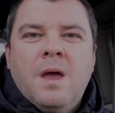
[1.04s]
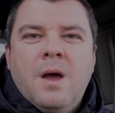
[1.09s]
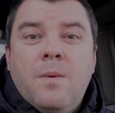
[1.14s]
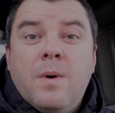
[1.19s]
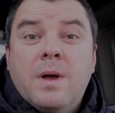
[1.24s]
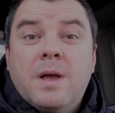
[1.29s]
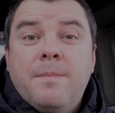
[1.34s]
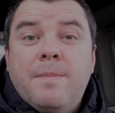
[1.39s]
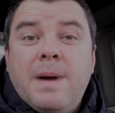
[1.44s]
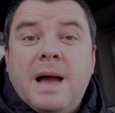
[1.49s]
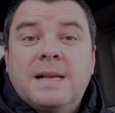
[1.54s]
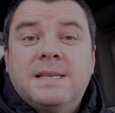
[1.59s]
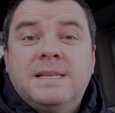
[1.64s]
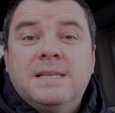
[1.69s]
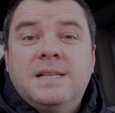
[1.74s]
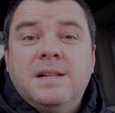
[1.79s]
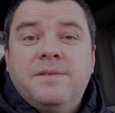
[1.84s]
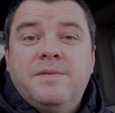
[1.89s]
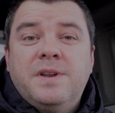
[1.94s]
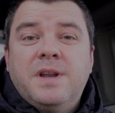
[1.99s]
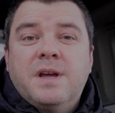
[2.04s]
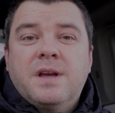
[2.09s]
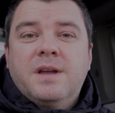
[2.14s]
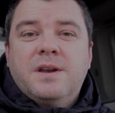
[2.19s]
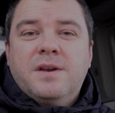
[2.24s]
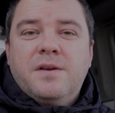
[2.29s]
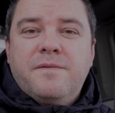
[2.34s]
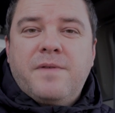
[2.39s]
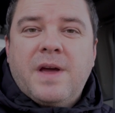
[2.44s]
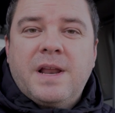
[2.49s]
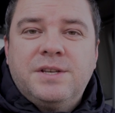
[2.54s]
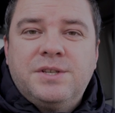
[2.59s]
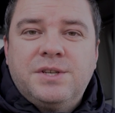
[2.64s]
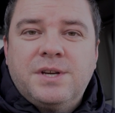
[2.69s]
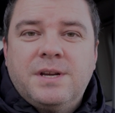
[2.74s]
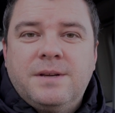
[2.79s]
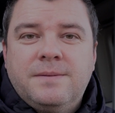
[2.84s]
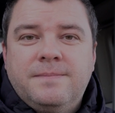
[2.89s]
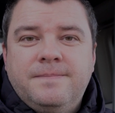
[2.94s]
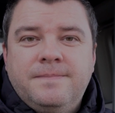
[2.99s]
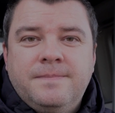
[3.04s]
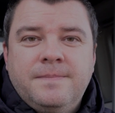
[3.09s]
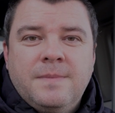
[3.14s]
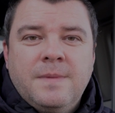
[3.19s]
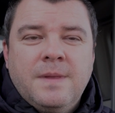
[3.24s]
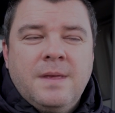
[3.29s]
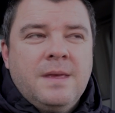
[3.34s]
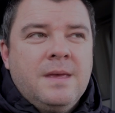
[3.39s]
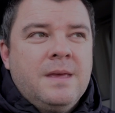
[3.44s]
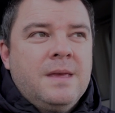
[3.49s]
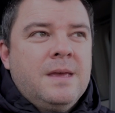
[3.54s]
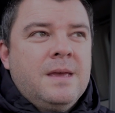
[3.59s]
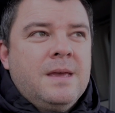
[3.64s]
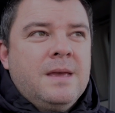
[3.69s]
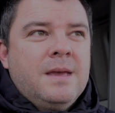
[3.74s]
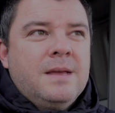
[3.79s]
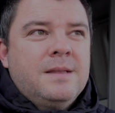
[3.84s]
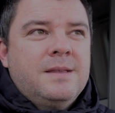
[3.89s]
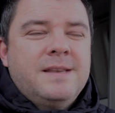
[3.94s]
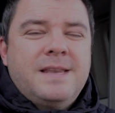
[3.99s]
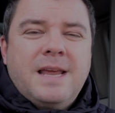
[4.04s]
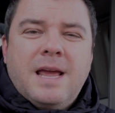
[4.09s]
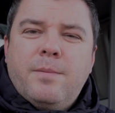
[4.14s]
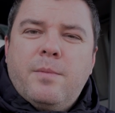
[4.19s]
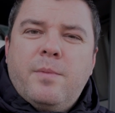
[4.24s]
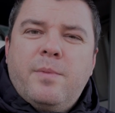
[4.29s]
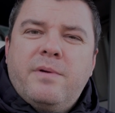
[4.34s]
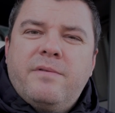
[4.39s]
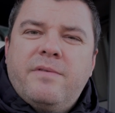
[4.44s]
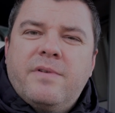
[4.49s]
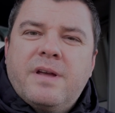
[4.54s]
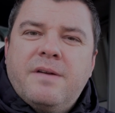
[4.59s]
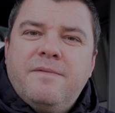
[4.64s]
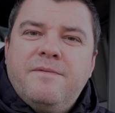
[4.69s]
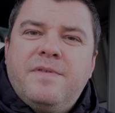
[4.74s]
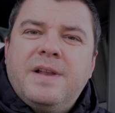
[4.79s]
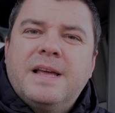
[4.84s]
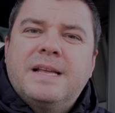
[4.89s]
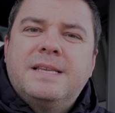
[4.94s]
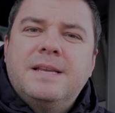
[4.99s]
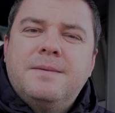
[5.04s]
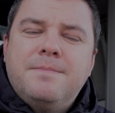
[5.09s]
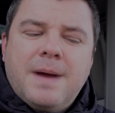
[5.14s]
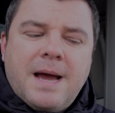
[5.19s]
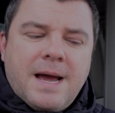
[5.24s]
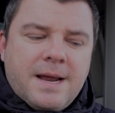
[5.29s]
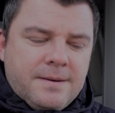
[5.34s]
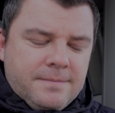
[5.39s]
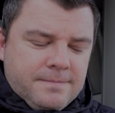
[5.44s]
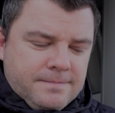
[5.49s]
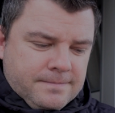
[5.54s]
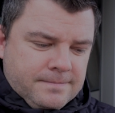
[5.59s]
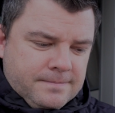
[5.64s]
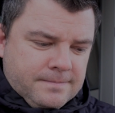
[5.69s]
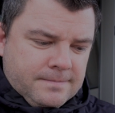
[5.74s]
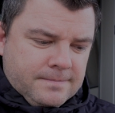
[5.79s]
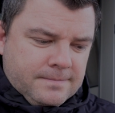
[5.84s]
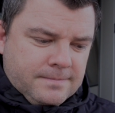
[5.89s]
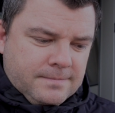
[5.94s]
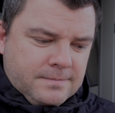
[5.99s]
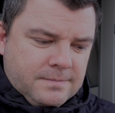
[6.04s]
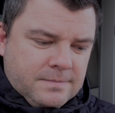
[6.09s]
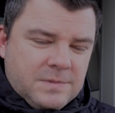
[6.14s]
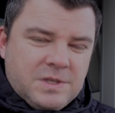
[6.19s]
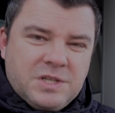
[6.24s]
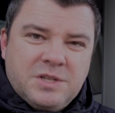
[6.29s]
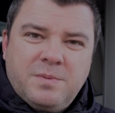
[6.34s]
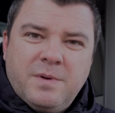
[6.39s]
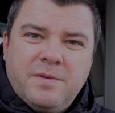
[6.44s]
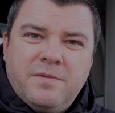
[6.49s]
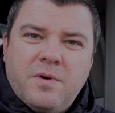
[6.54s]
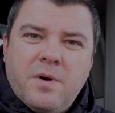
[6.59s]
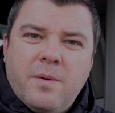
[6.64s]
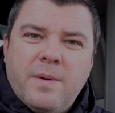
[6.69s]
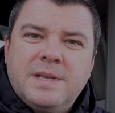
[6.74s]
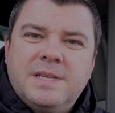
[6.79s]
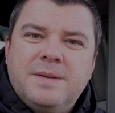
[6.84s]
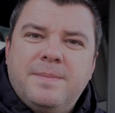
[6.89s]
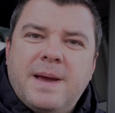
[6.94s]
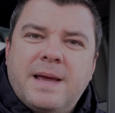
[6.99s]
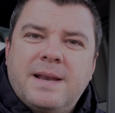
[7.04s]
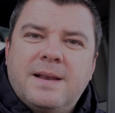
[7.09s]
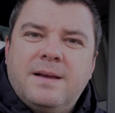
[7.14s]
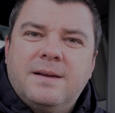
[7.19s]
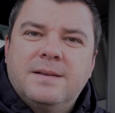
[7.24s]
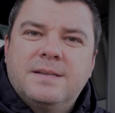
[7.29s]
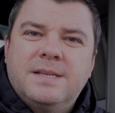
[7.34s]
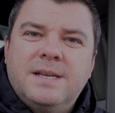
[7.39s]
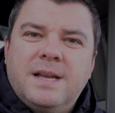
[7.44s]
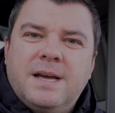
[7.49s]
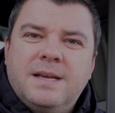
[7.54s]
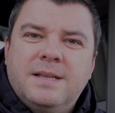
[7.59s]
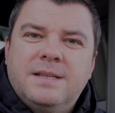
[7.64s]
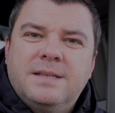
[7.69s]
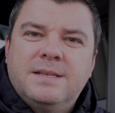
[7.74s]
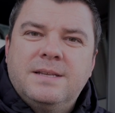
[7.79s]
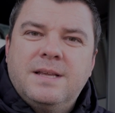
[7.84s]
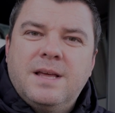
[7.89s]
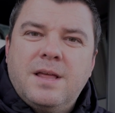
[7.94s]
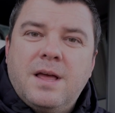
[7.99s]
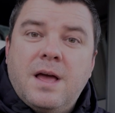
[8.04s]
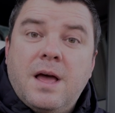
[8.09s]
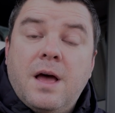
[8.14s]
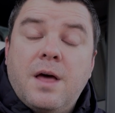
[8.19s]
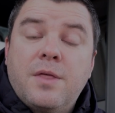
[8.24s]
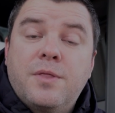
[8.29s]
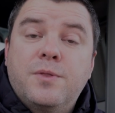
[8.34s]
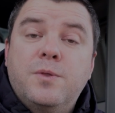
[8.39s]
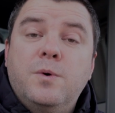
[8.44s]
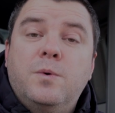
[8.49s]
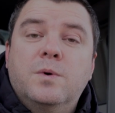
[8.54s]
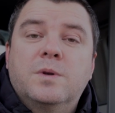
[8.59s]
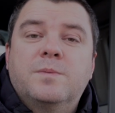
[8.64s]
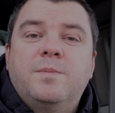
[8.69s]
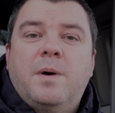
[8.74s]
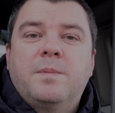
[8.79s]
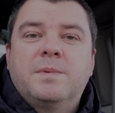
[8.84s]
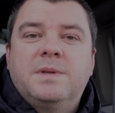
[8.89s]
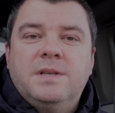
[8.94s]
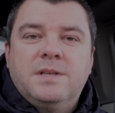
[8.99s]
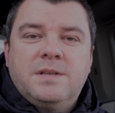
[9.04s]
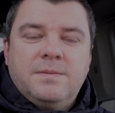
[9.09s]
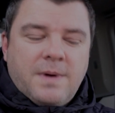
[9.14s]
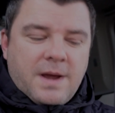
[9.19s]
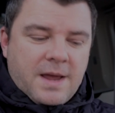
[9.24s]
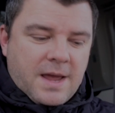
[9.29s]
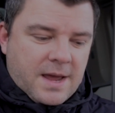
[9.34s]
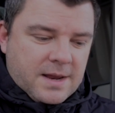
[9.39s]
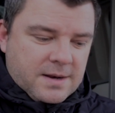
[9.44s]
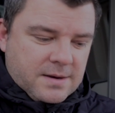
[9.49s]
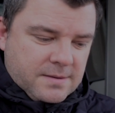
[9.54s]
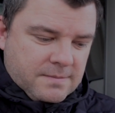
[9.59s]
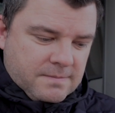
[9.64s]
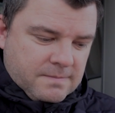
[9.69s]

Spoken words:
Welcome back to Silver Nugget Adventure. Today I'm a bit of a conflicted man. Just before I went to bed last night, a thought popped into my head.